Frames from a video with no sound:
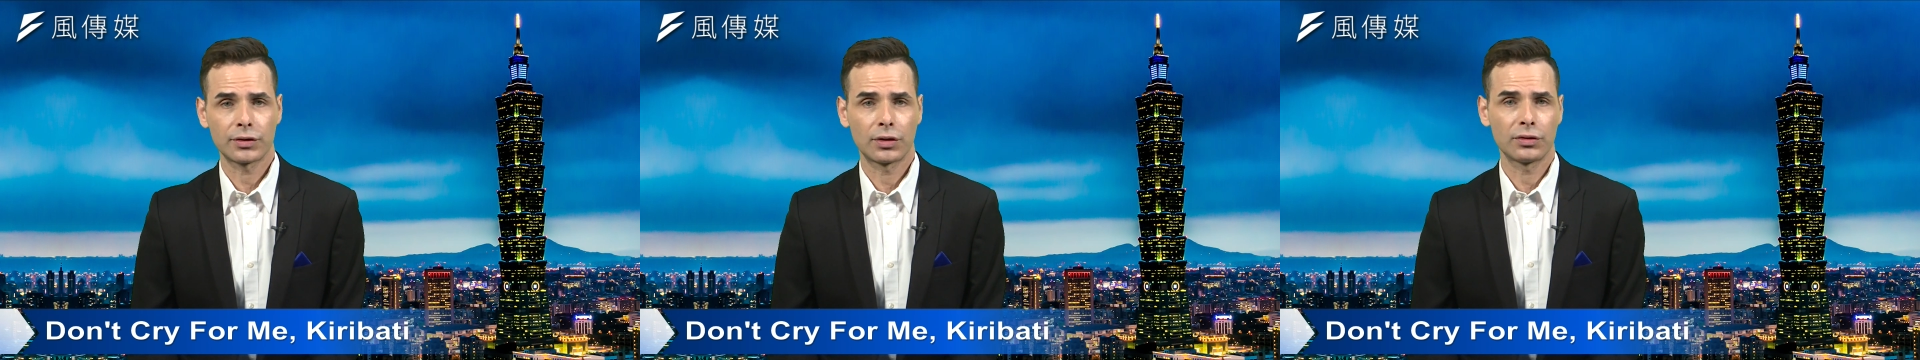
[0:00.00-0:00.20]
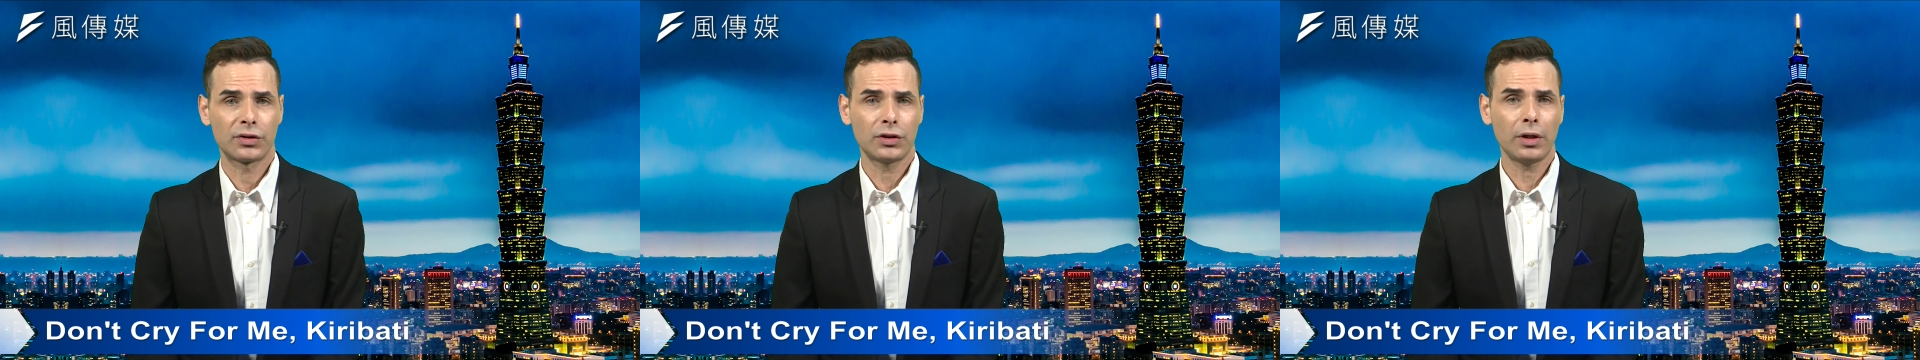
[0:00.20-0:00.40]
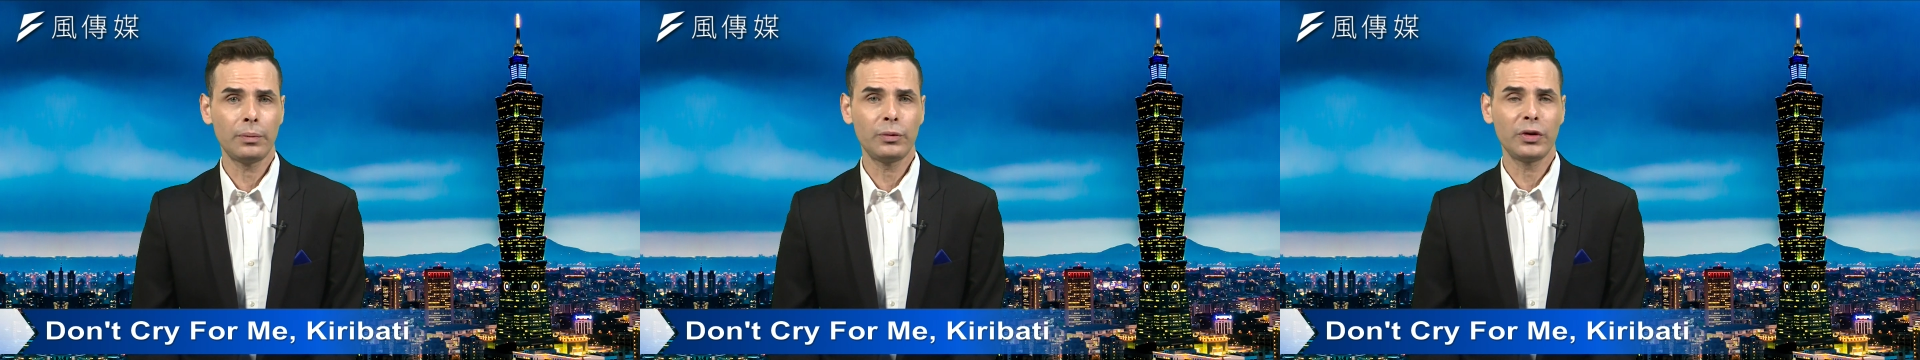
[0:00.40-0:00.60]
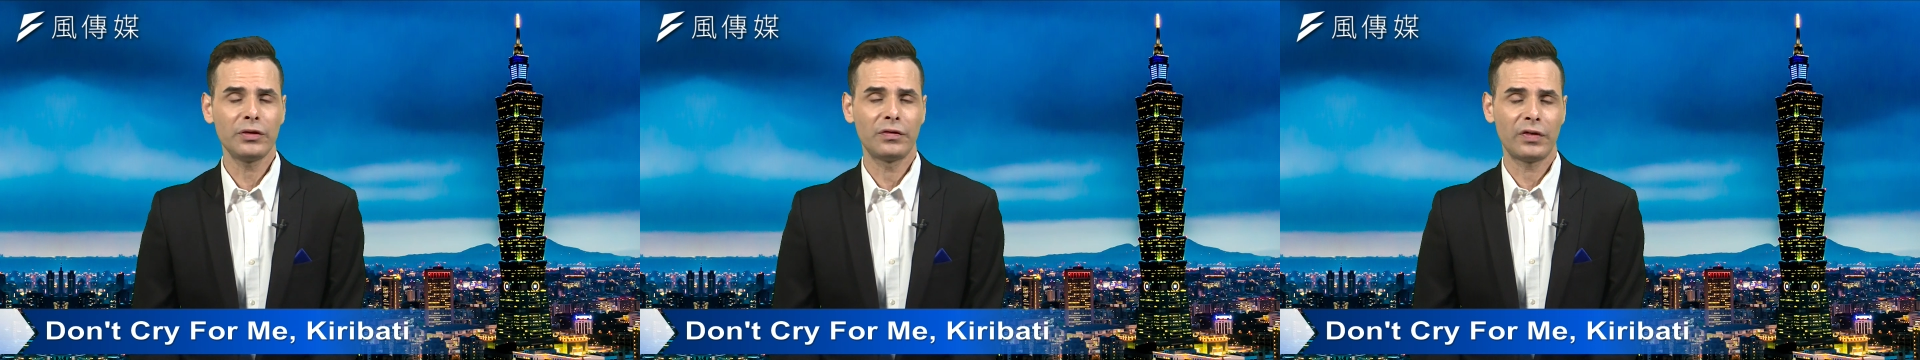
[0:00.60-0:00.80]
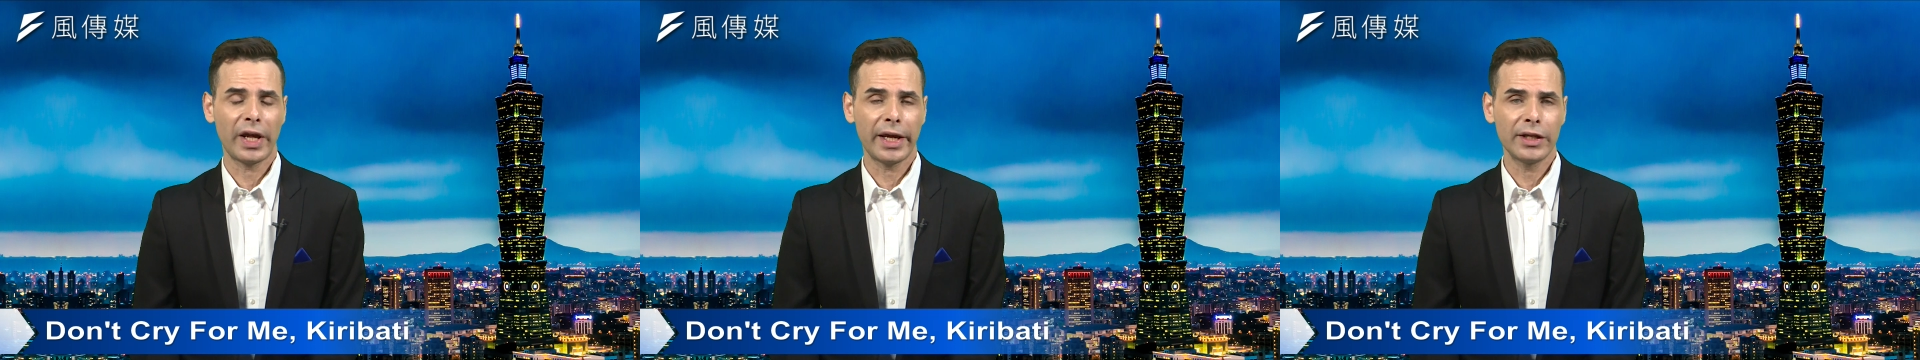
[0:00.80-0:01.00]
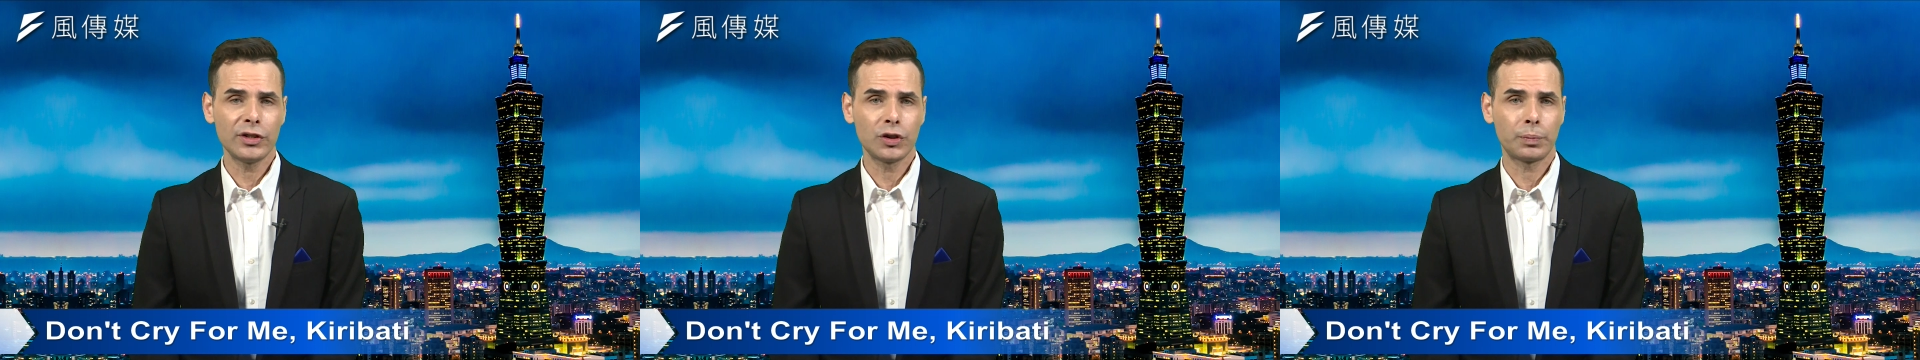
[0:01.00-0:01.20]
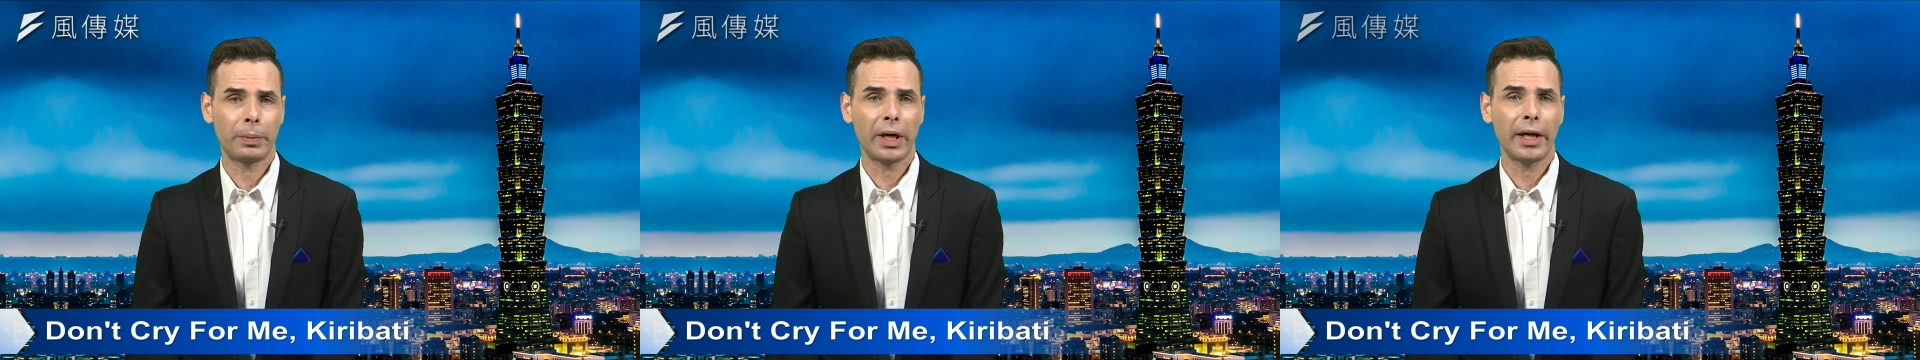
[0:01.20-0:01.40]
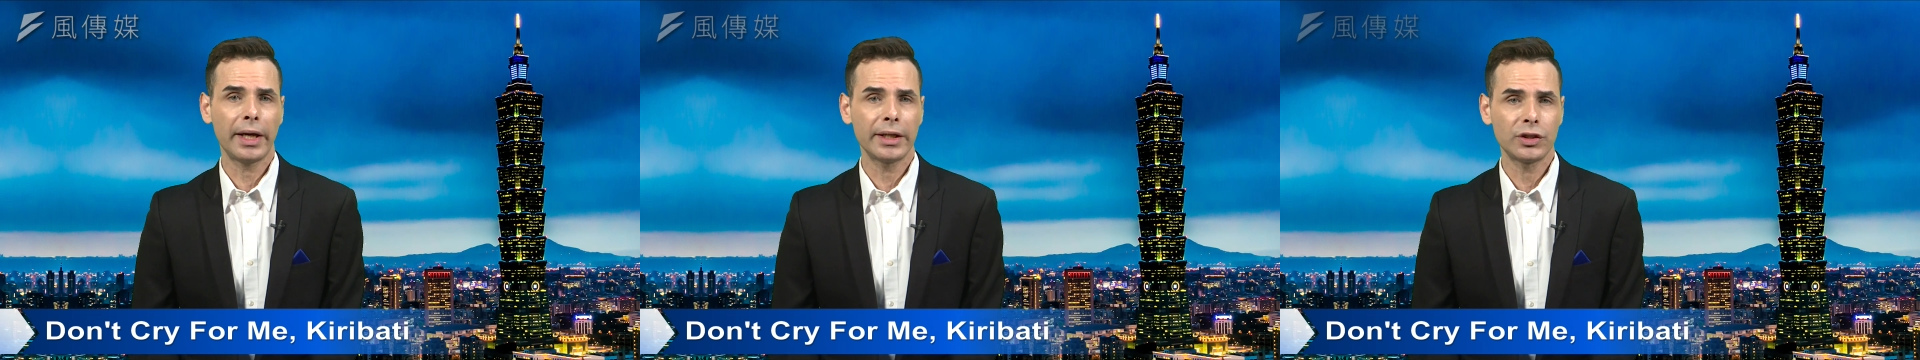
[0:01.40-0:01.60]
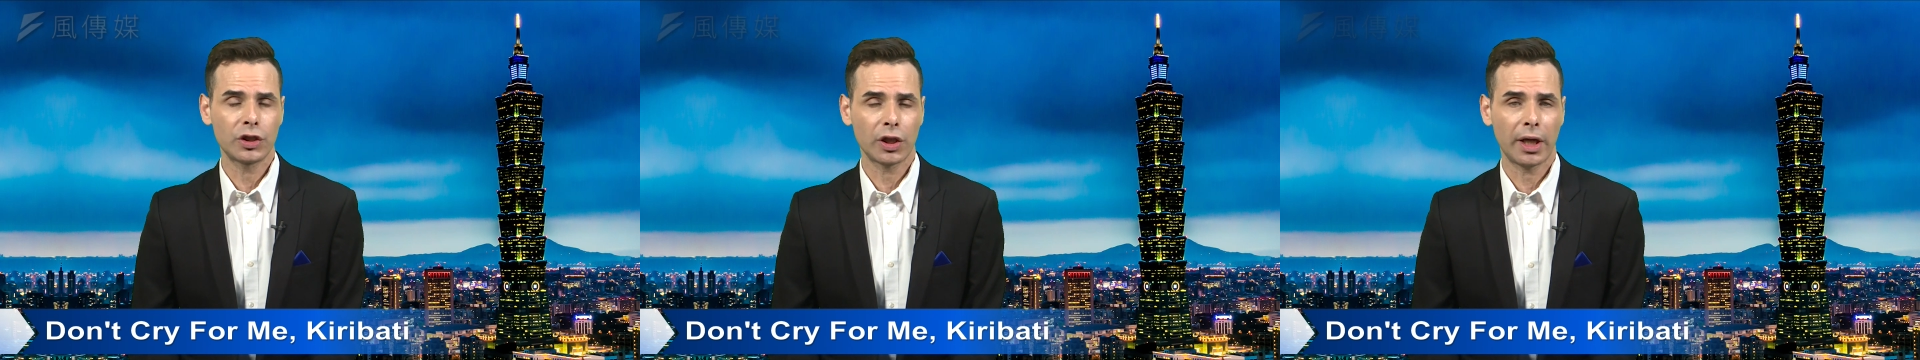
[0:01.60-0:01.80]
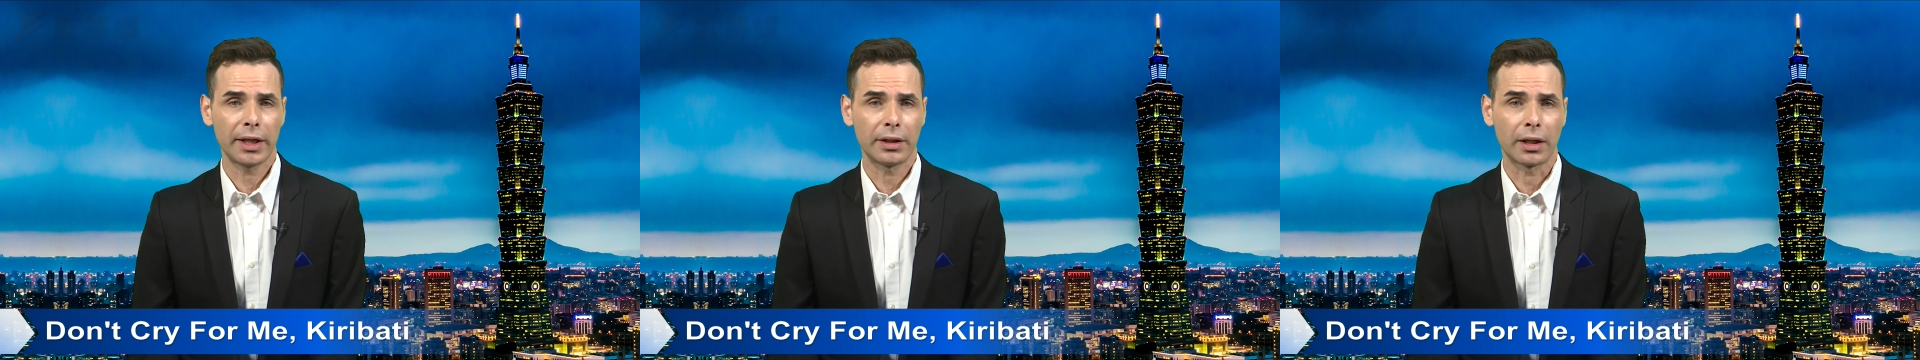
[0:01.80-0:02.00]
So some revenge by
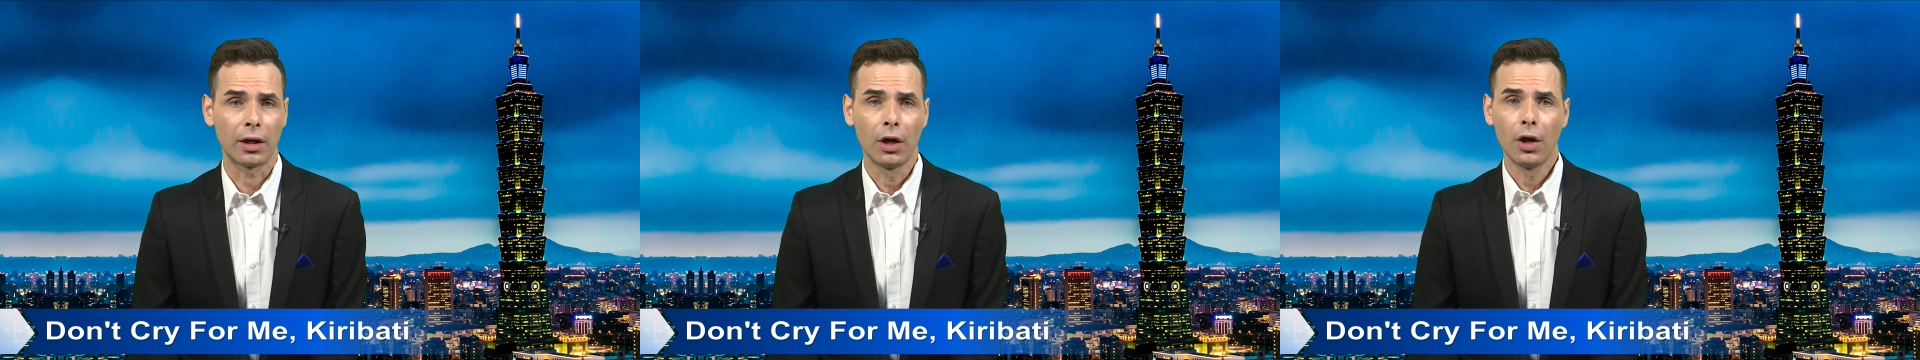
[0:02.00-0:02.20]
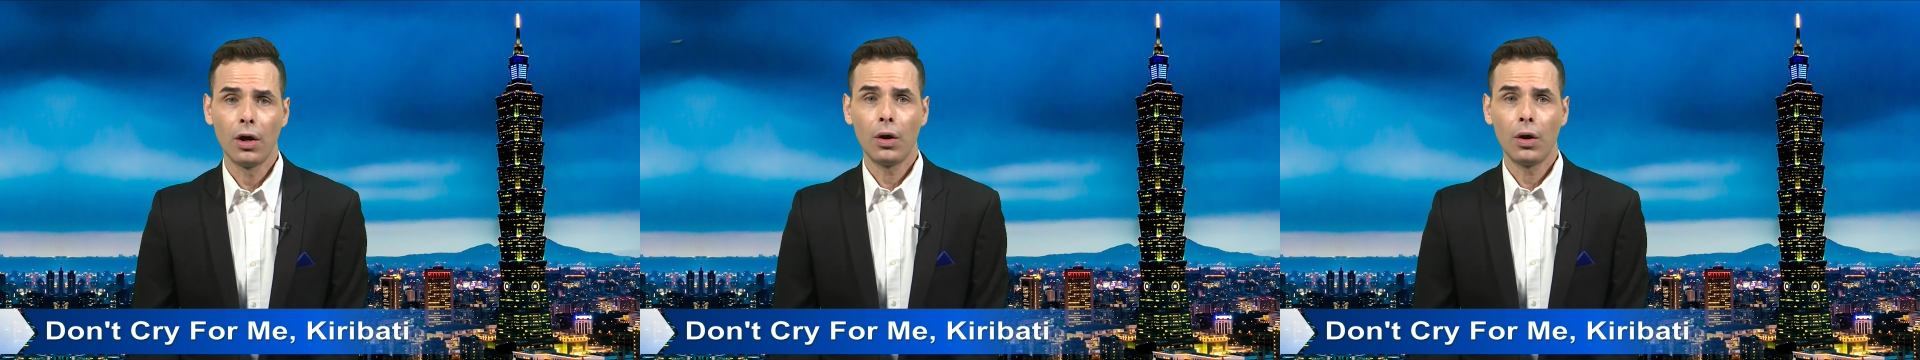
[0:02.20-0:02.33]
China.